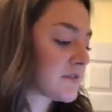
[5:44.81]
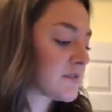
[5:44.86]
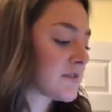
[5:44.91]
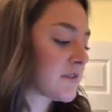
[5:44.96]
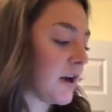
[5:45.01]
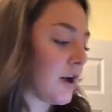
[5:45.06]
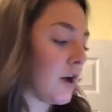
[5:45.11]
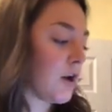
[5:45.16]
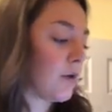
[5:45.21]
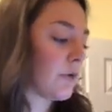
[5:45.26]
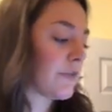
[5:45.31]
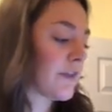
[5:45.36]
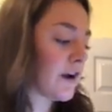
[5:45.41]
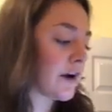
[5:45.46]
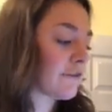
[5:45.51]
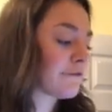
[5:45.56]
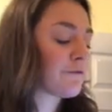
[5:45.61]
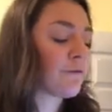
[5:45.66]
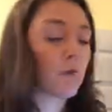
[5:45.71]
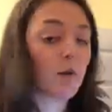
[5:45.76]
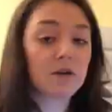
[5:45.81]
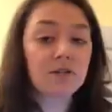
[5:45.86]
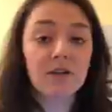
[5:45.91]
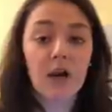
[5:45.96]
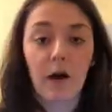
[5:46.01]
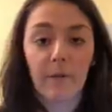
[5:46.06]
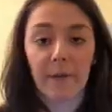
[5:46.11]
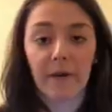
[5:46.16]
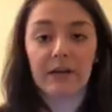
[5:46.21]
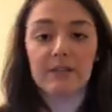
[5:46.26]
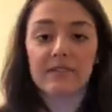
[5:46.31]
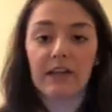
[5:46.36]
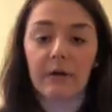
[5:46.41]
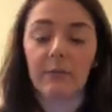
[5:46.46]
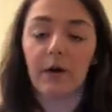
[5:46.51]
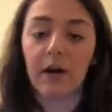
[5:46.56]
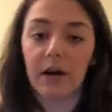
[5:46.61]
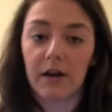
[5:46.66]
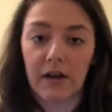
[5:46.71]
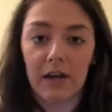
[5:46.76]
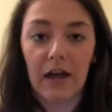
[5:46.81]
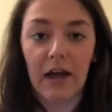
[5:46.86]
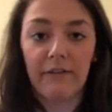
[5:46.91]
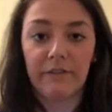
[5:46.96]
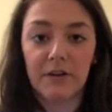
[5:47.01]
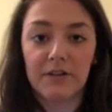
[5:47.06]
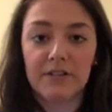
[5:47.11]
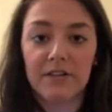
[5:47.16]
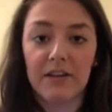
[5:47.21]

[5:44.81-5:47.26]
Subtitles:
So there are 4 topics that we're going to cover